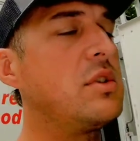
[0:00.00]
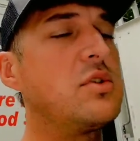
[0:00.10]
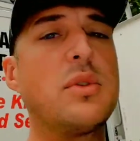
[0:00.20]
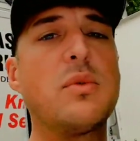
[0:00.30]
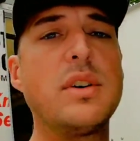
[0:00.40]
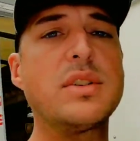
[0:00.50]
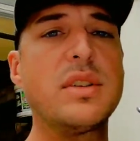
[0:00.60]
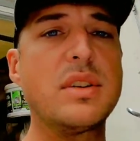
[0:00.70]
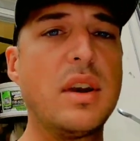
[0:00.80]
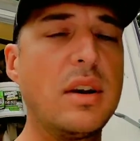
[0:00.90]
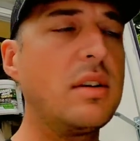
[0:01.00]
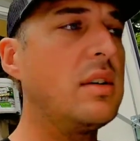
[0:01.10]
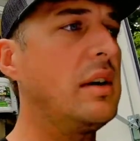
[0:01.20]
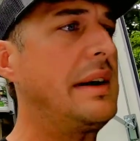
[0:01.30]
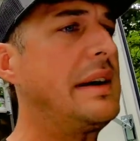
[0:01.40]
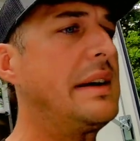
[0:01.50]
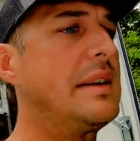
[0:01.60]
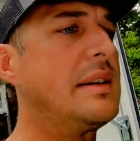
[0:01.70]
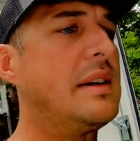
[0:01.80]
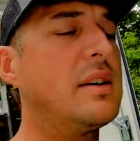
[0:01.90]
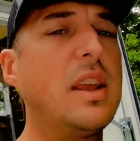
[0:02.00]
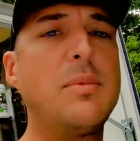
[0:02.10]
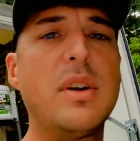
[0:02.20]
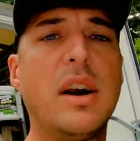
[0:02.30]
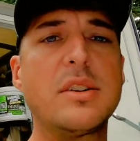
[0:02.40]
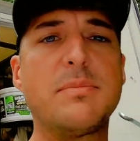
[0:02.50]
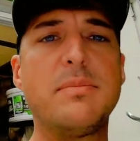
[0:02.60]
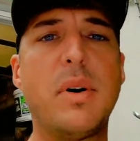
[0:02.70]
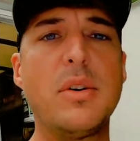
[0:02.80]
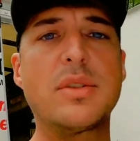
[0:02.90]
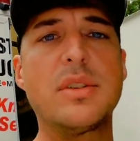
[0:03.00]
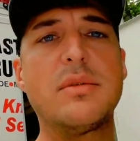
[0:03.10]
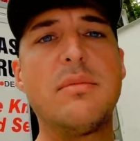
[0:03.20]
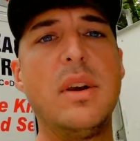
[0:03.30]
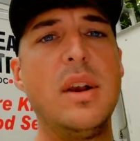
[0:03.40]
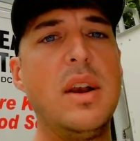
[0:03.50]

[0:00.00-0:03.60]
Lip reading: enjoy the rest of the day. And I'll keep you guys posted